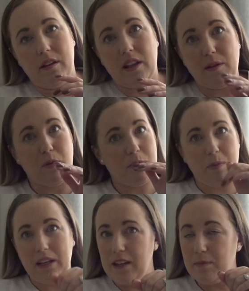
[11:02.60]
They wouldn't
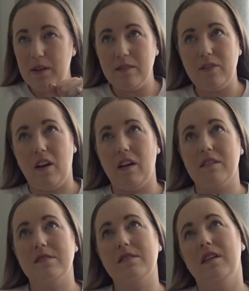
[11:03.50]
believe me at
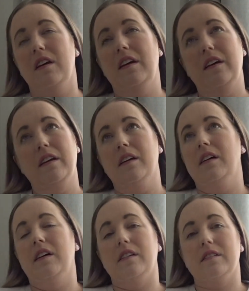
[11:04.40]
first,
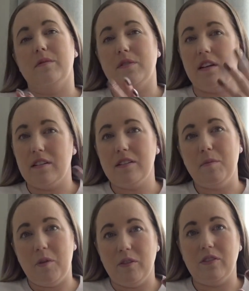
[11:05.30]
and I was like,
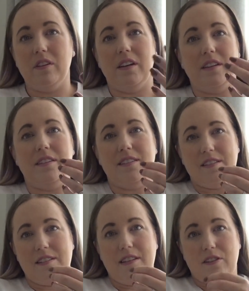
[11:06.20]
come on, like this
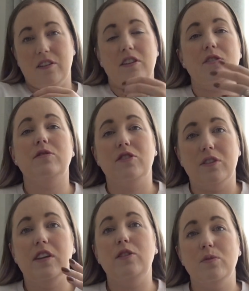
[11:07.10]
is literally,
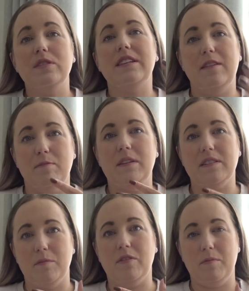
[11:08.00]
can you just give me
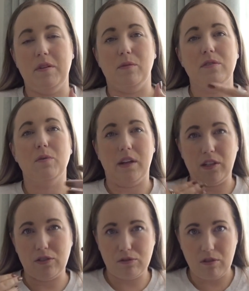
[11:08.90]
some of the milk so I
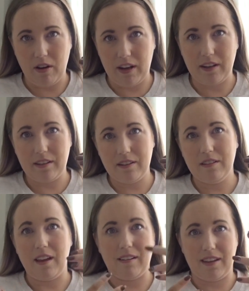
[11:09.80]
can try
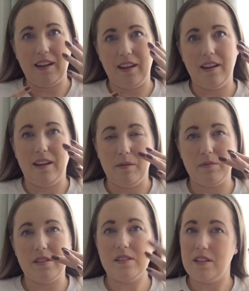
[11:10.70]
and get it in
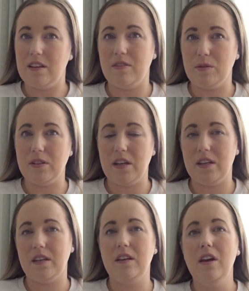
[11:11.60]
him to see if he'll take
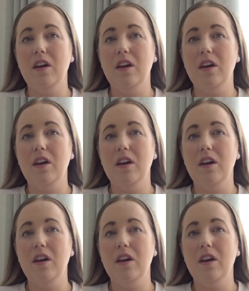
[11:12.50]
it.